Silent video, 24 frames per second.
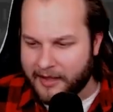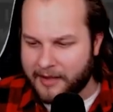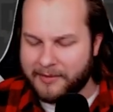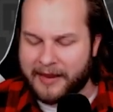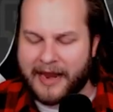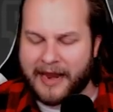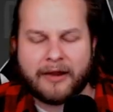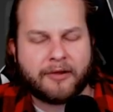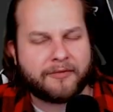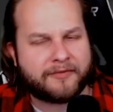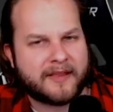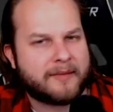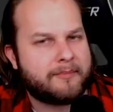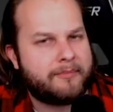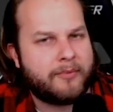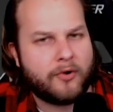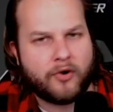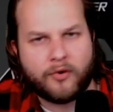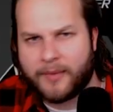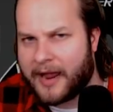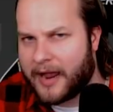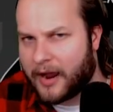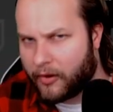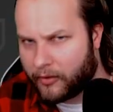But I don't think
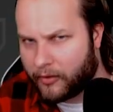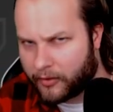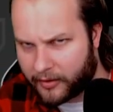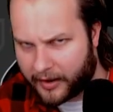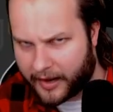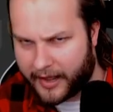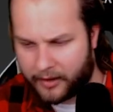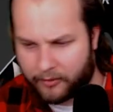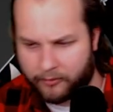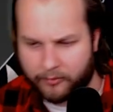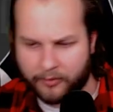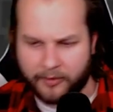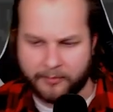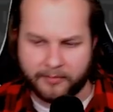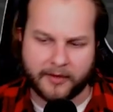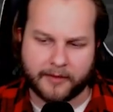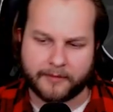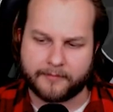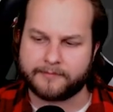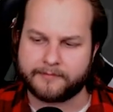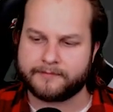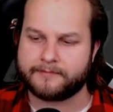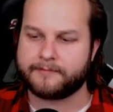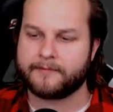Boomhauer or Hank would be.
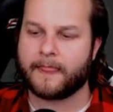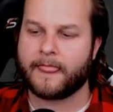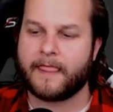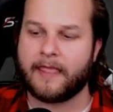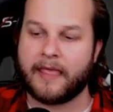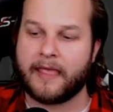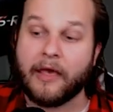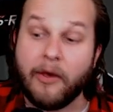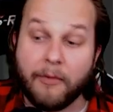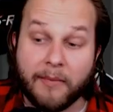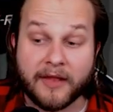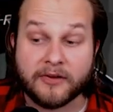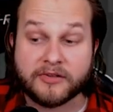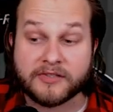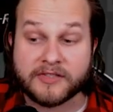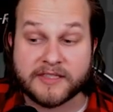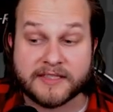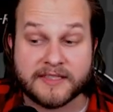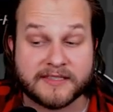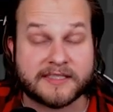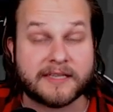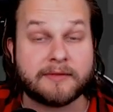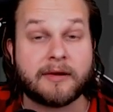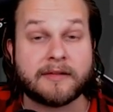It'll be interesting
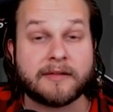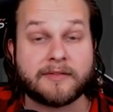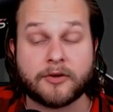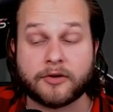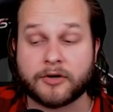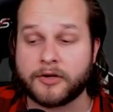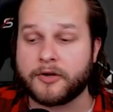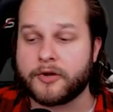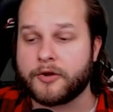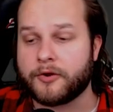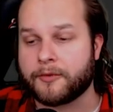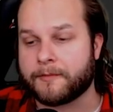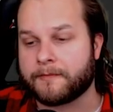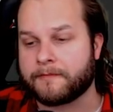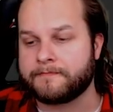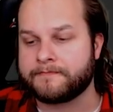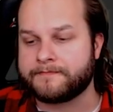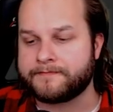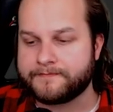to see what they're going to do.